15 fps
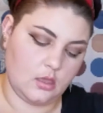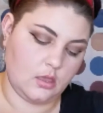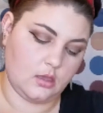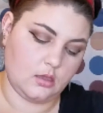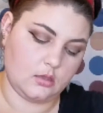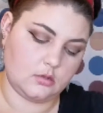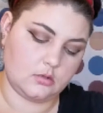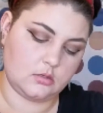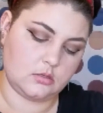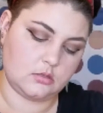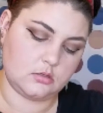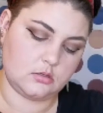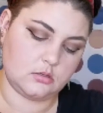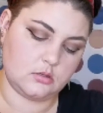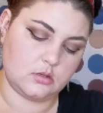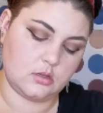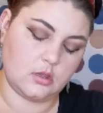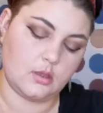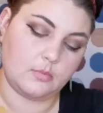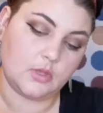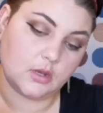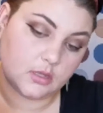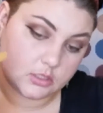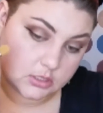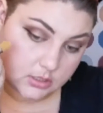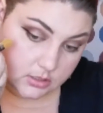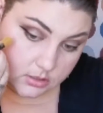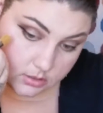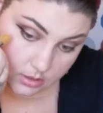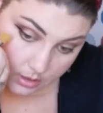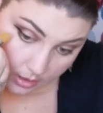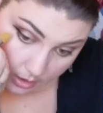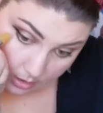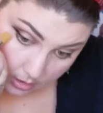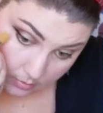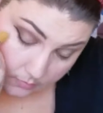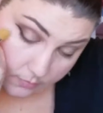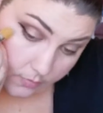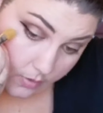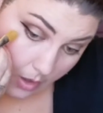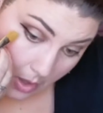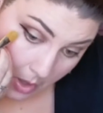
and I'm going to just kind of